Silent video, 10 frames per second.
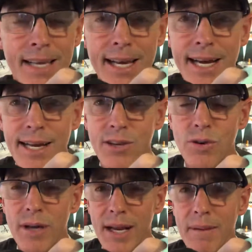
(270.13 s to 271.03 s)

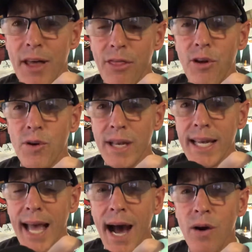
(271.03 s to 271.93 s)
you're at about
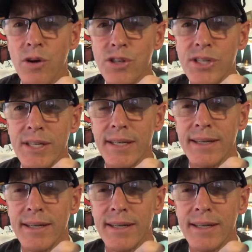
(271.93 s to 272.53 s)
30 hours.